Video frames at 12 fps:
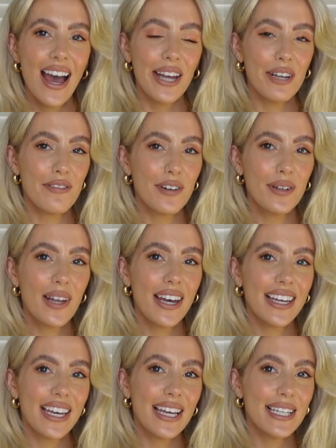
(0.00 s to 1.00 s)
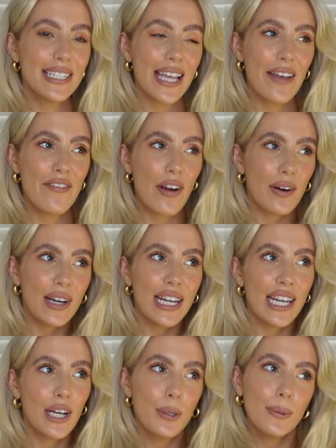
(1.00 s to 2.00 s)
And I feel like it's a
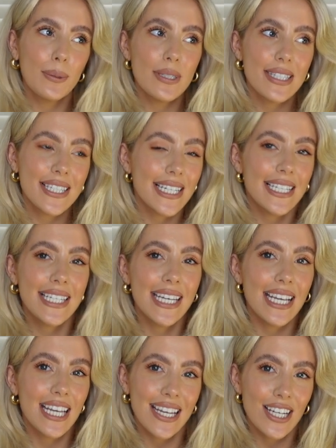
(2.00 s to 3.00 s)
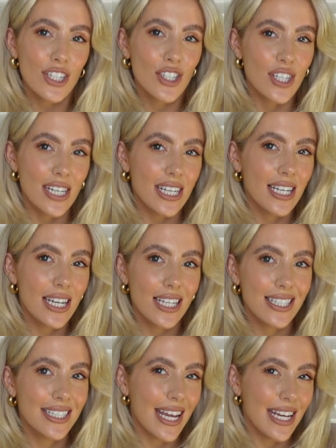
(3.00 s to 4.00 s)
very cool city
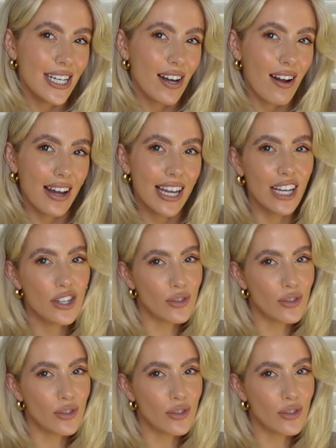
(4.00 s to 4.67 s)
chic date night,